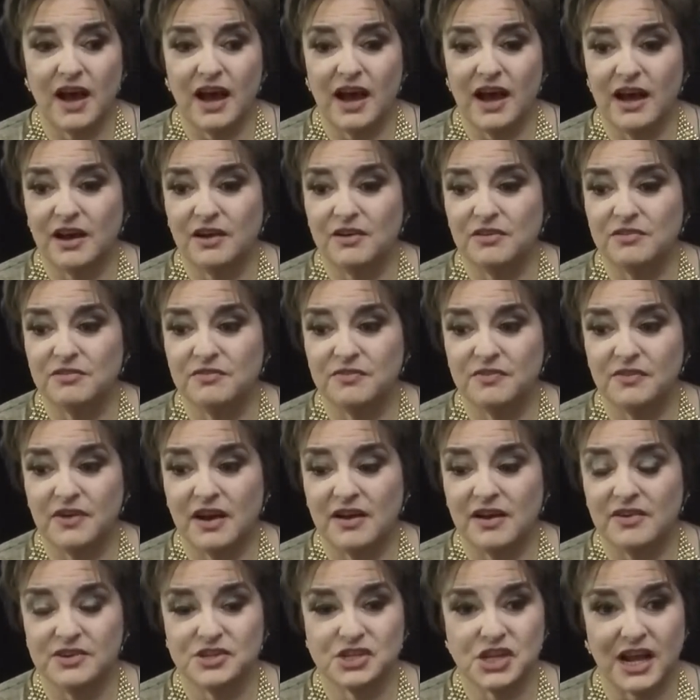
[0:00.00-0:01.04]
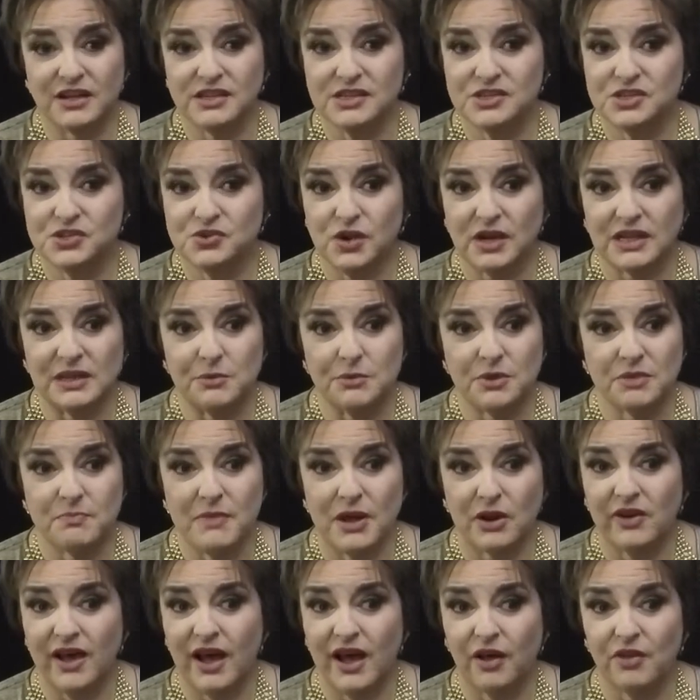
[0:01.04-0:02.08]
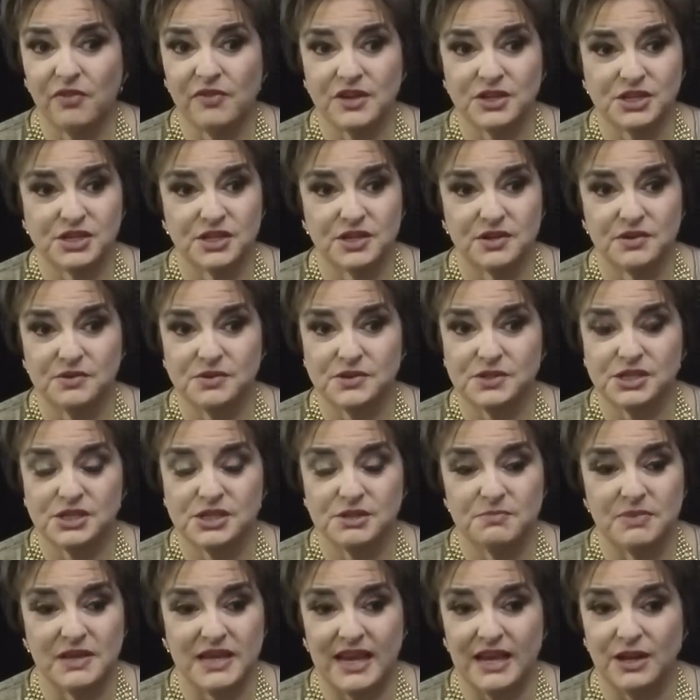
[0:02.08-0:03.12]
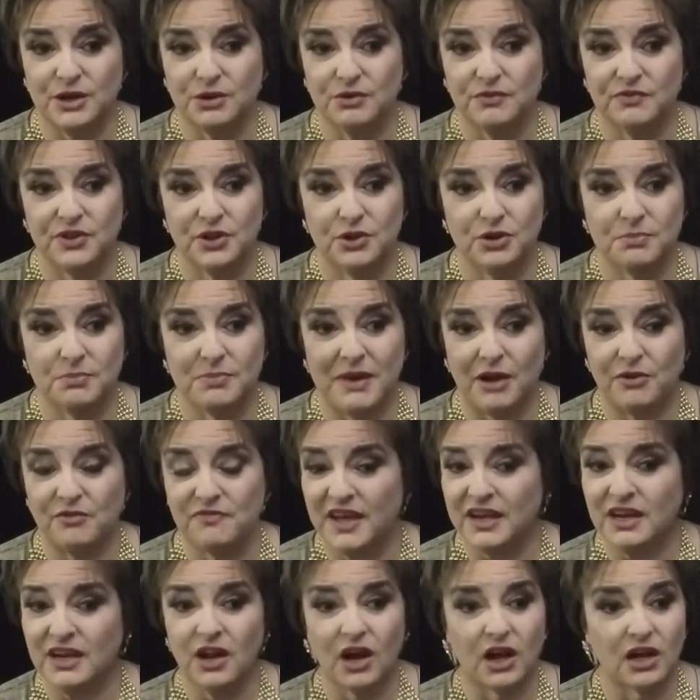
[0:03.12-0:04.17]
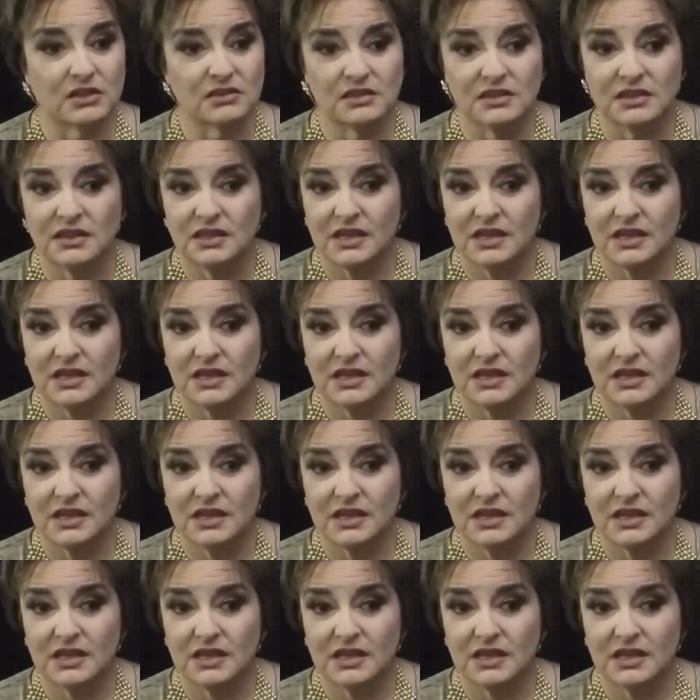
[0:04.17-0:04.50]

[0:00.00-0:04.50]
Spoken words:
a child struggling with mental health issues to be interviewed about fentanyl.